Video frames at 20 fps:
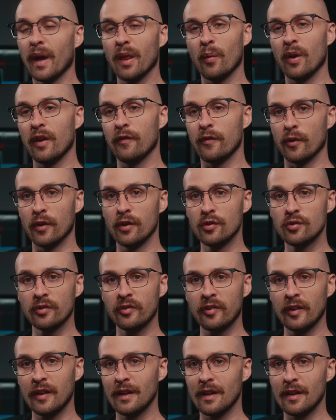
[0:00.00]
the way, if you're
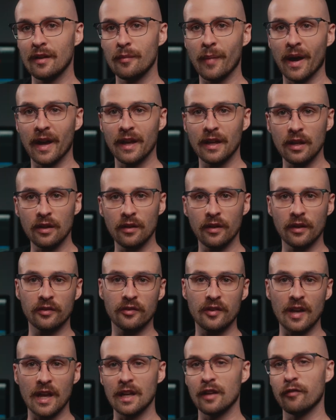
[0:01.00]
interested in my
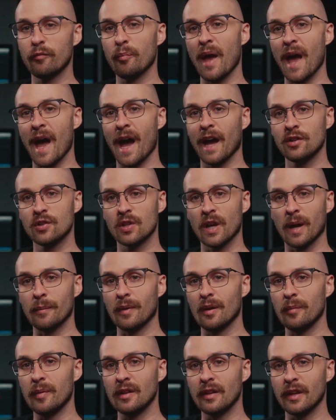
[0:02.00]
Helix native patch, I'm
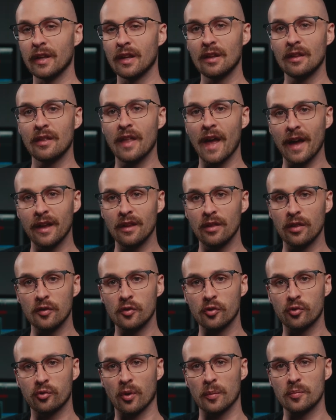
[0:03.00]
gonna be linking that in the
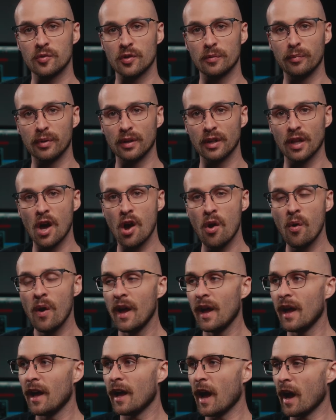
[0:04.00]
description below.
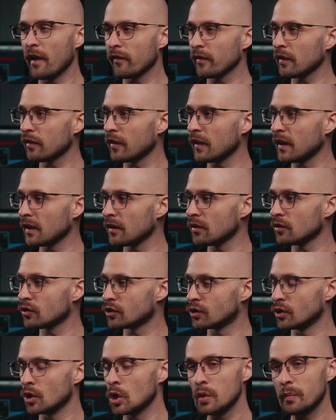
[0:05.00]
Everything
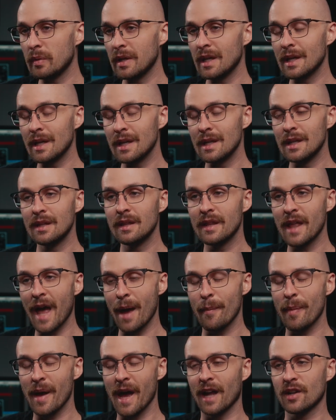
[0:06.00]
should be in
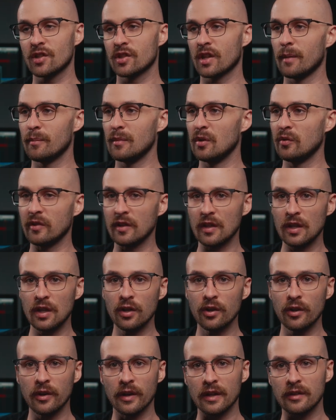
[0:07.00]
that patch that I'm using
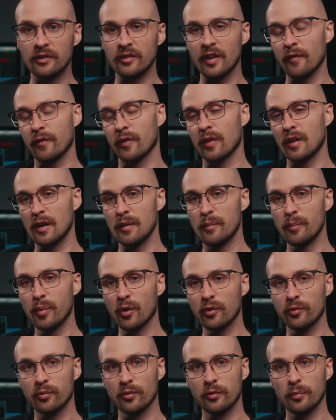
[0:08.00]
here, except for the
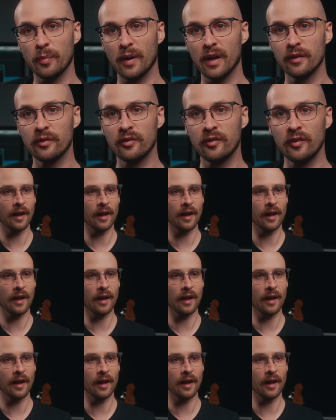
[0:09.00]
impulse response.